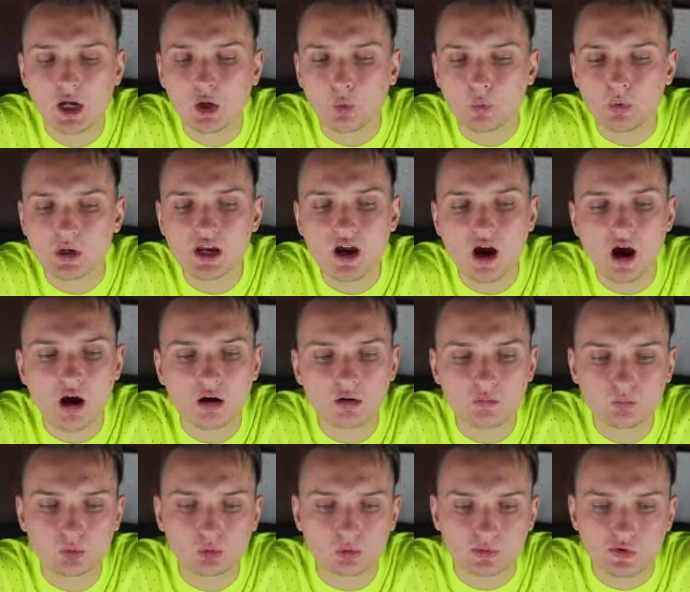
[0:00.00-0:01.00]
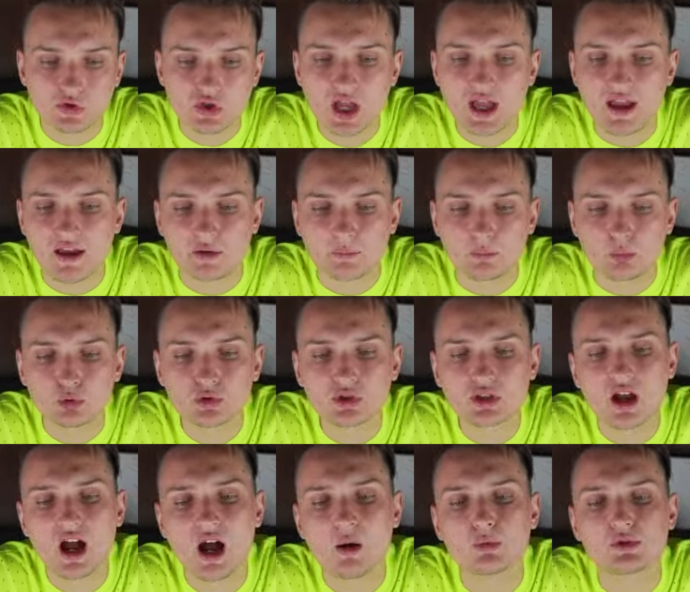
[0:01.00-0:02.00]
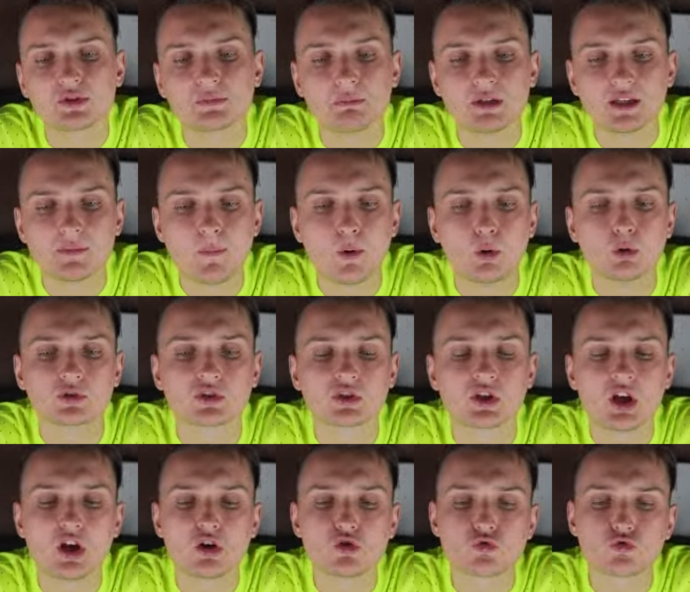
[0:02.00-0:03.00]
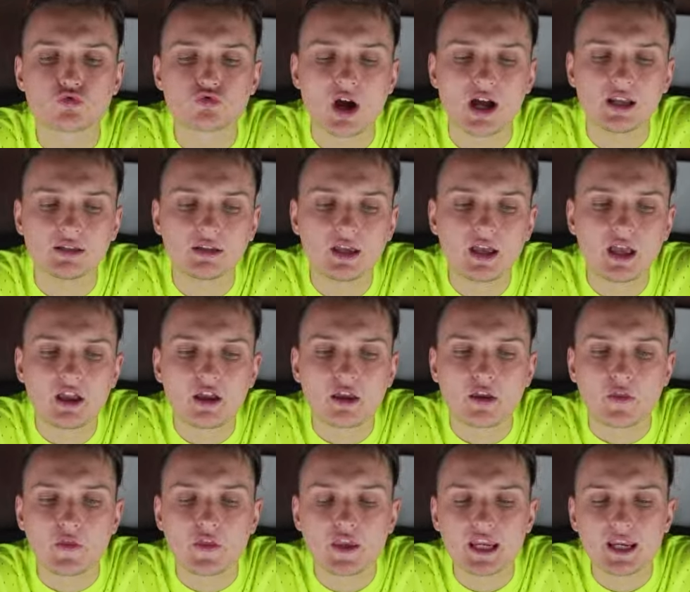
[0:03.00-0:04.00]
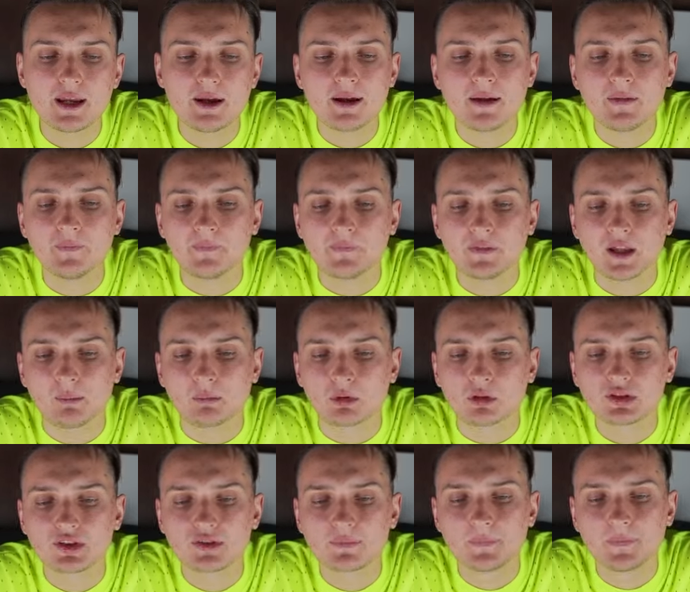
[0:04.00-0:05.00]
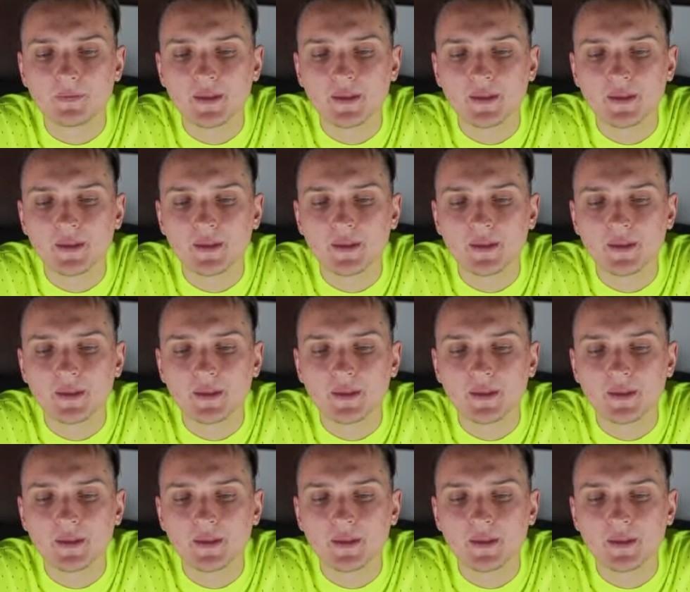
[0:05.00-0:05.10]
We are bulls, and bulls come with big balls. Run the numbers.